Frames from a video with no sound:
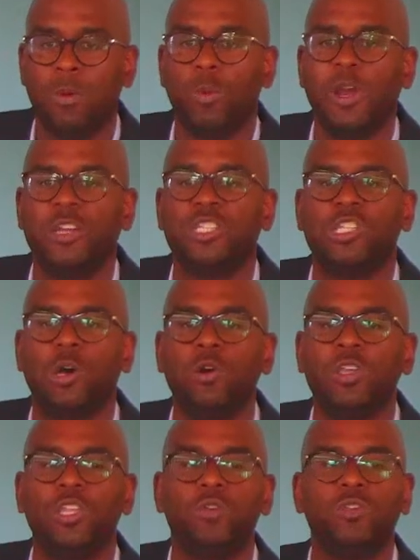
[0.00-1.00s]
we're so
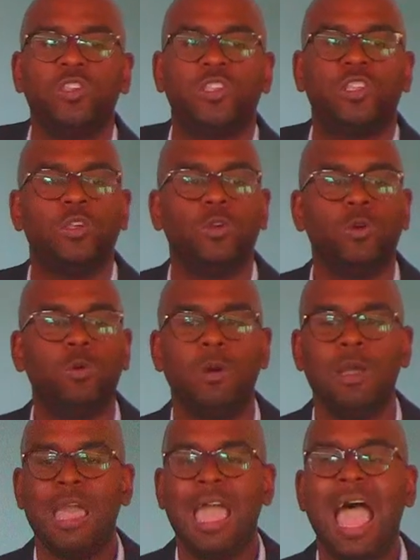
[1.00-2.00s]
used to
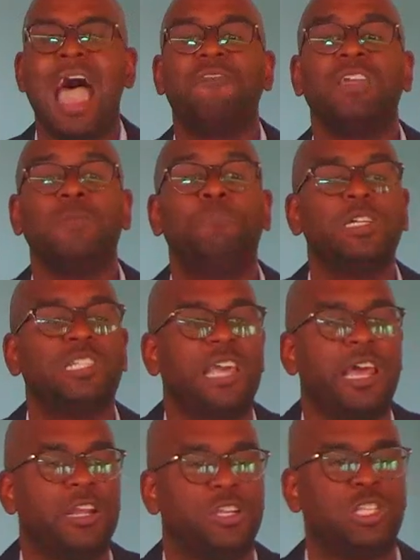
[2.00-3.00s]
having books at
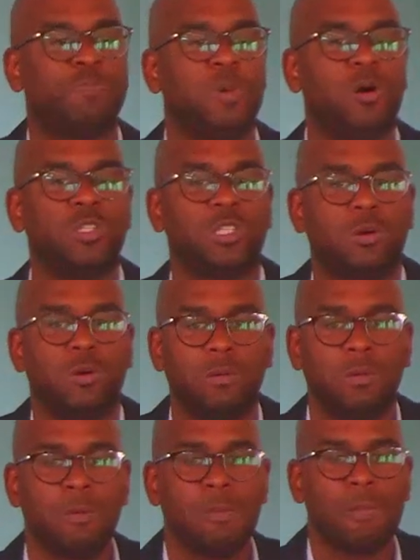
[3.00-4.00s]
our disposal.
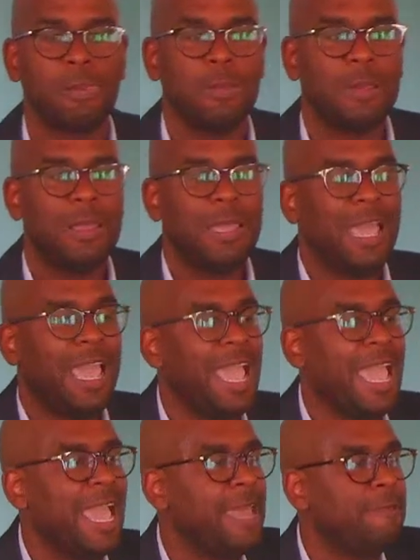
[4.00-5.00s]

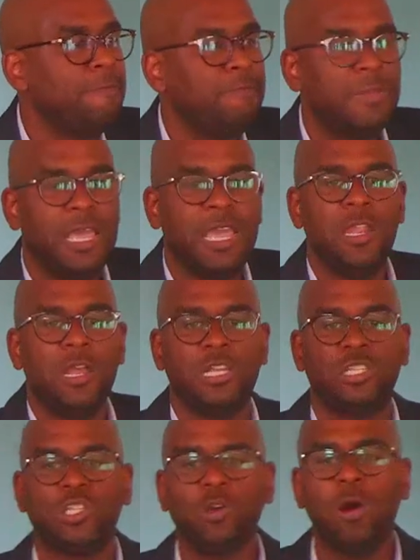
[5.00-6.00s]
And in the
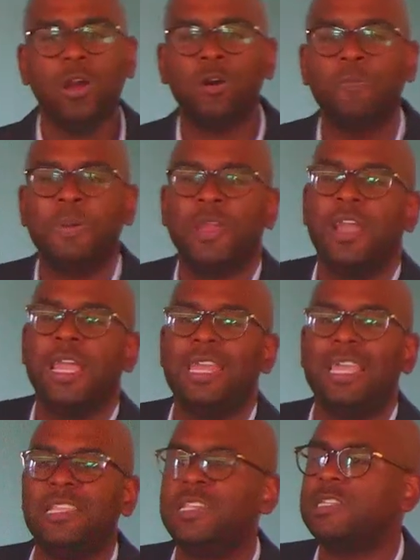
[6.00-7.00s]
historical period,
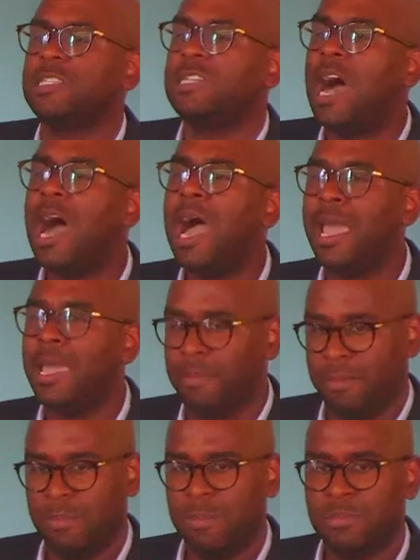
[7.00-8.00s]
it took time,
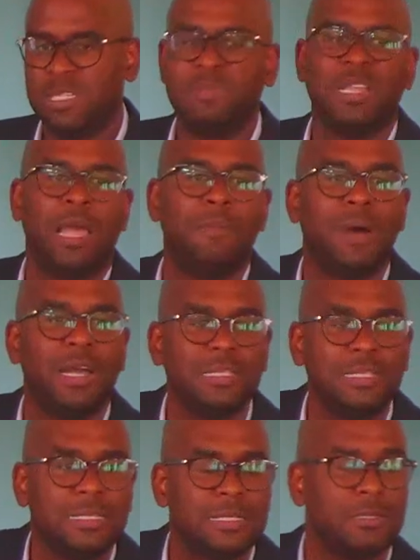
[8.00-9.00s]
sometimes
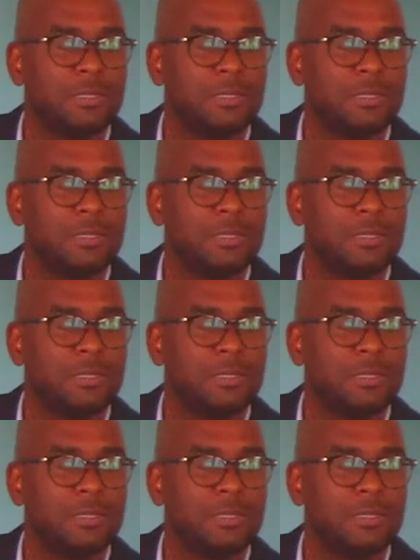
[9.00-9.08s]
months,